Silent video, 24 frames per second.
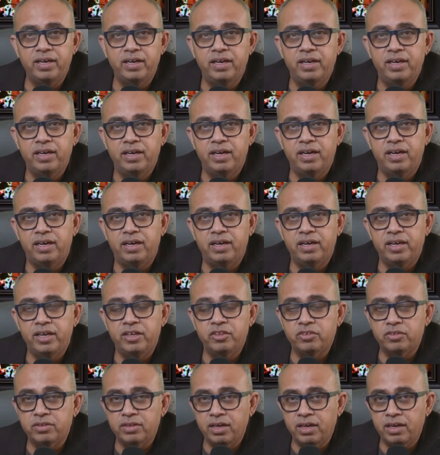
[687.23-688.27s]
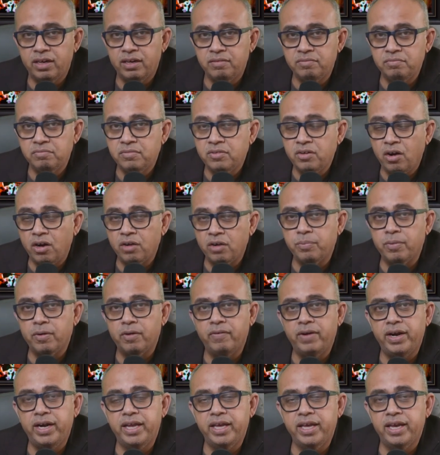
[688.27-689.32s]
uh, is uh, not
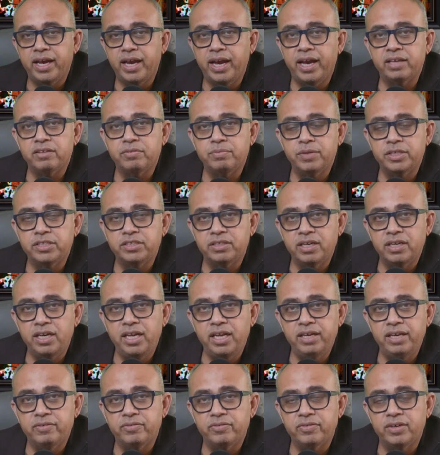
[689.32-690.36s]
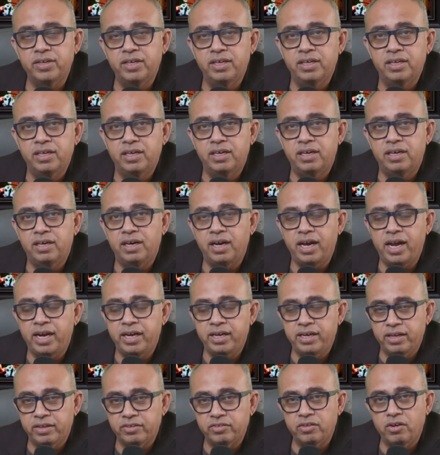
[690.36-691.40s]
providing as much relief uh, and
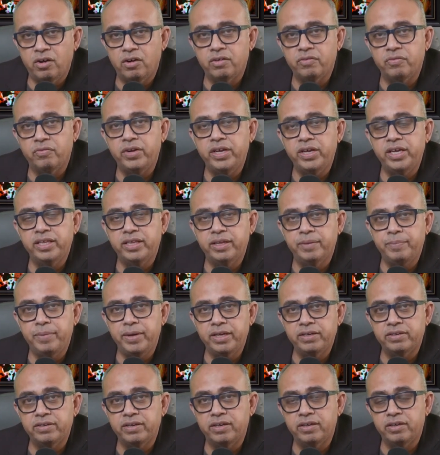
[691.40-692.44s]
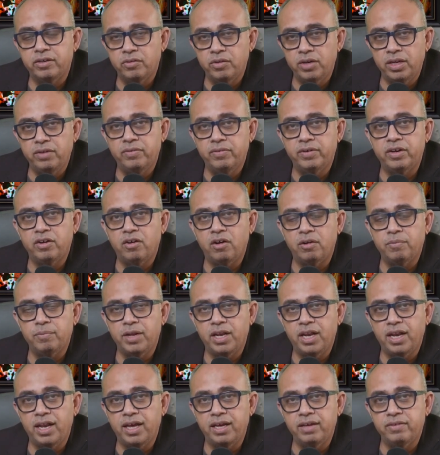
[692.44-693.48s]
does not free the patient to live a normal
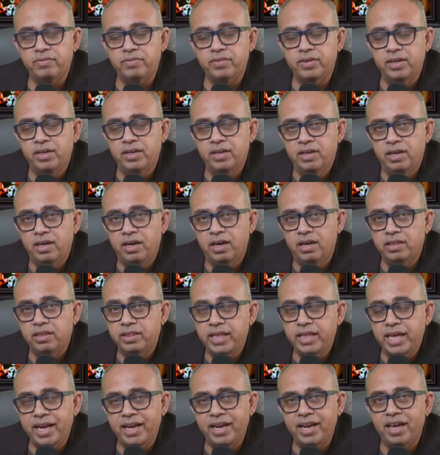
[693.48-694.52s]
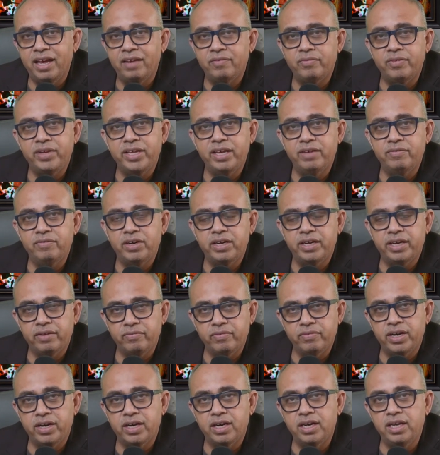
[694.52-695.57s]
life, uh, then FDA will
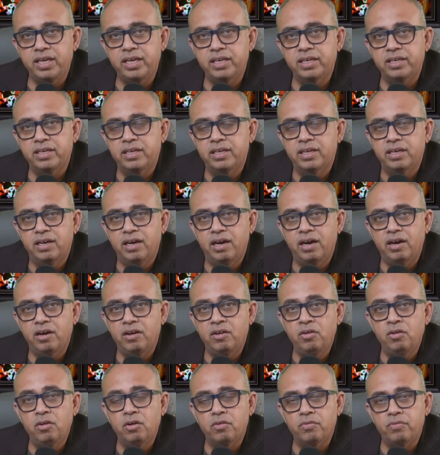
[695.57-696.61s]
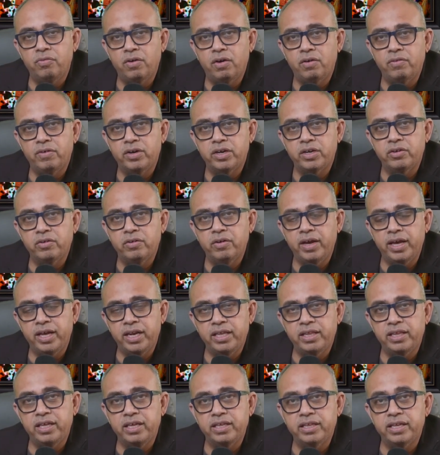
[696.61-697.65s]
definitely uh, look forward to
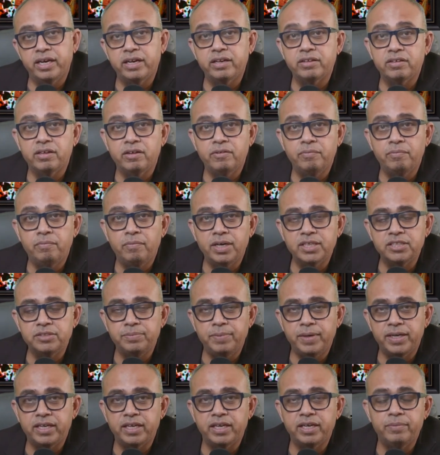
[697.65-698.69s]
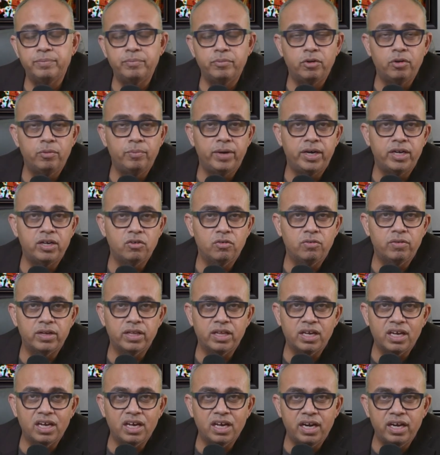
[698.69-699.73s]
anything that is a much better improvement over the
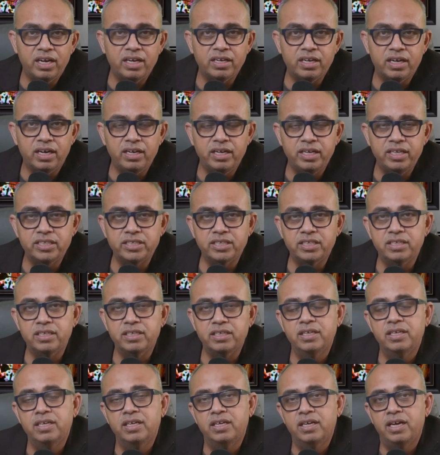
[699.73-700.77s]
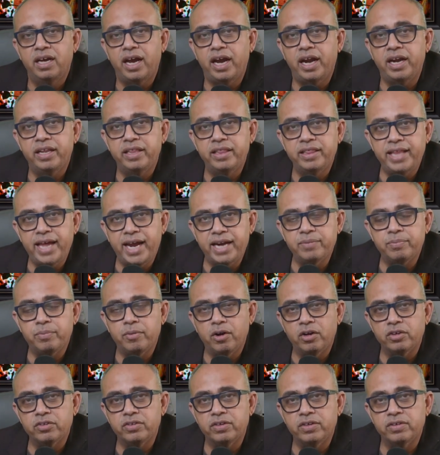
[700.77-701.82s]
current condition. And in that
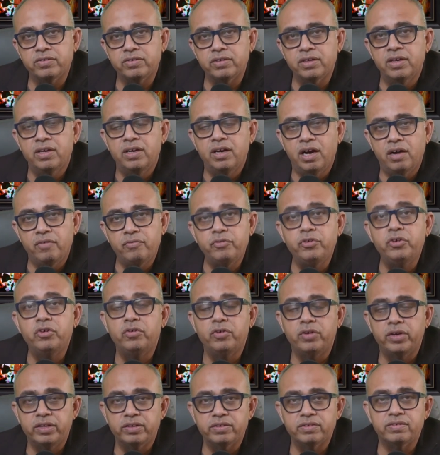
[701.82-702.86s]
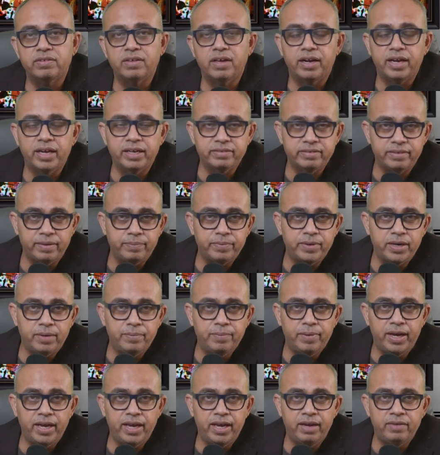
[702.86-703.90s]
process, a few risks are accepted
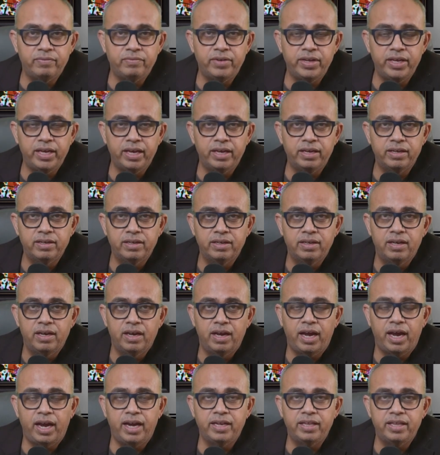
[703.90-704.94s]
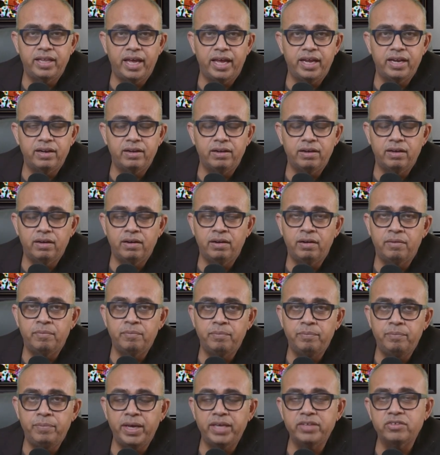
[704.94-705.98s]
by FDA and then uh,
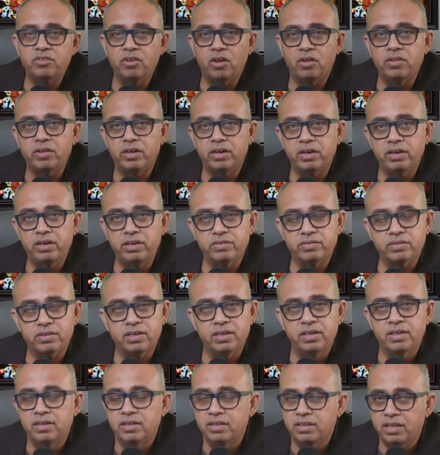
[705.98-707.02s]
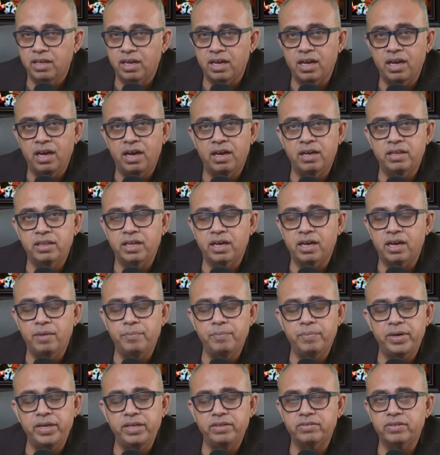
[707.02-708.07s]
based on the risk the, uh, the
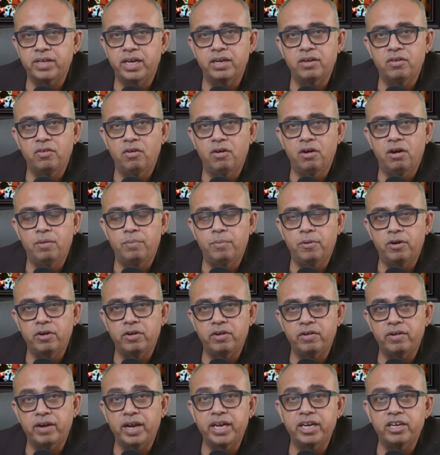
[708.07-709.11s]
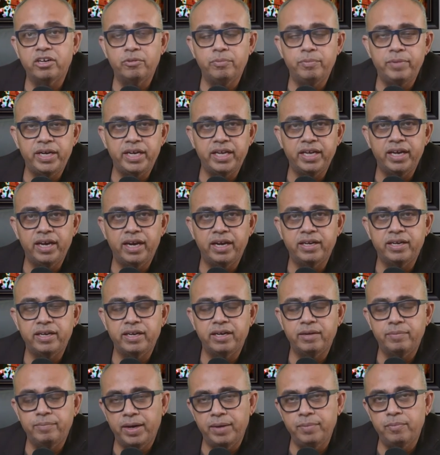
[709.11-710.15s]
companies can go about trying to mitigate
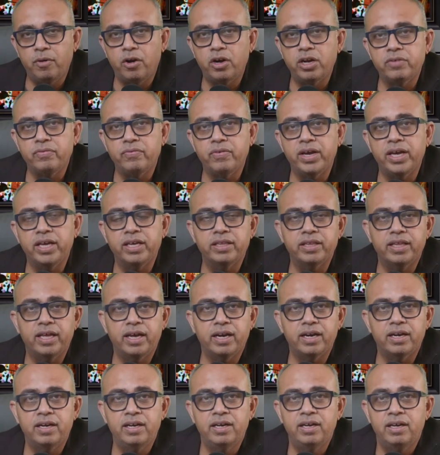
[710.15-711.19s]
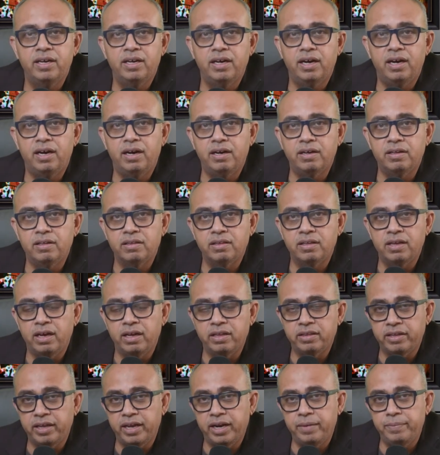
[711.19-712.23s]
it by modifying their, uh, their
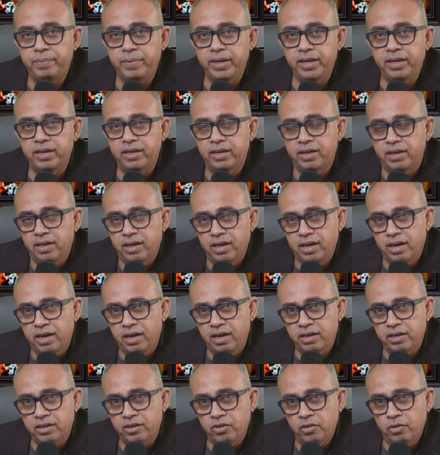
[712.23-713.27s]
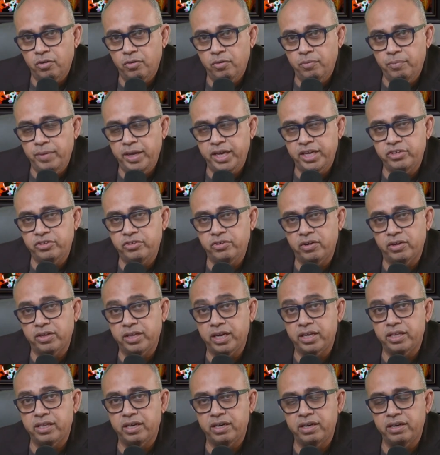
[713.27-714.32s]
therapy uh, to make sure
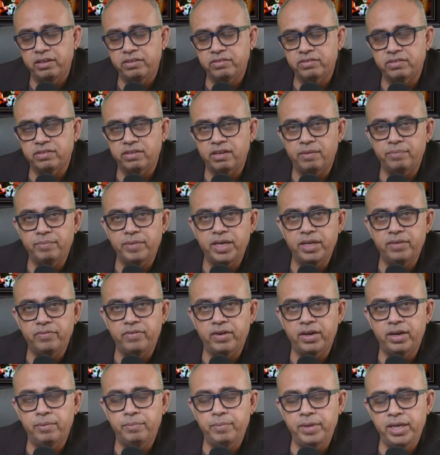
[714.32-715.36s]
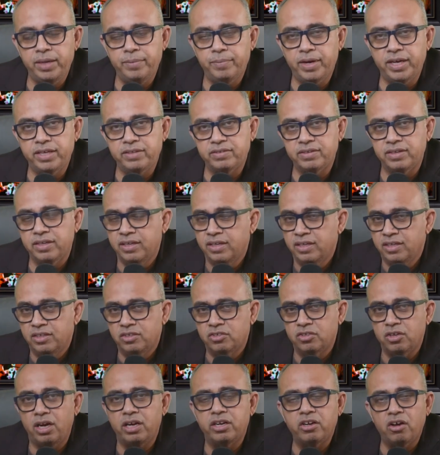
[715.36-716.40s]
that the risks are uh, minimized
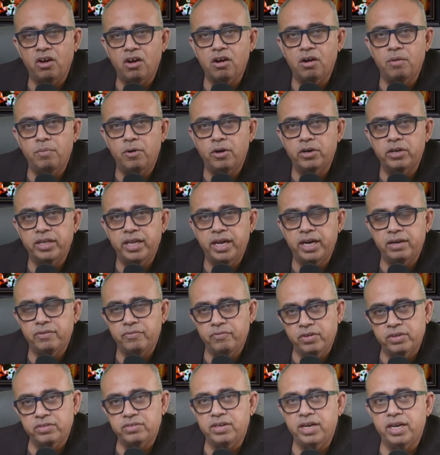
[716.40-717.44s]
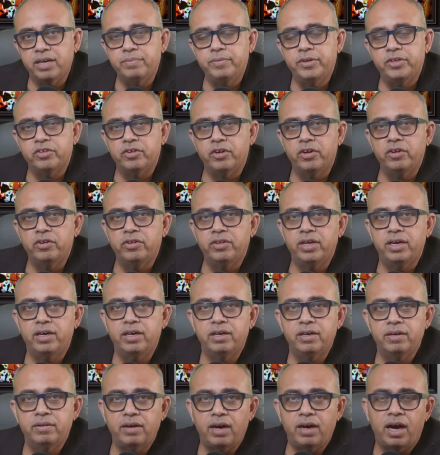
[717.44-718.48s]
so i'll talk about that first let me show you
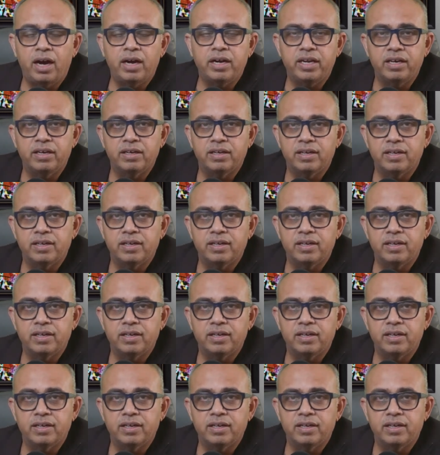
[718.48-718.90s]
the article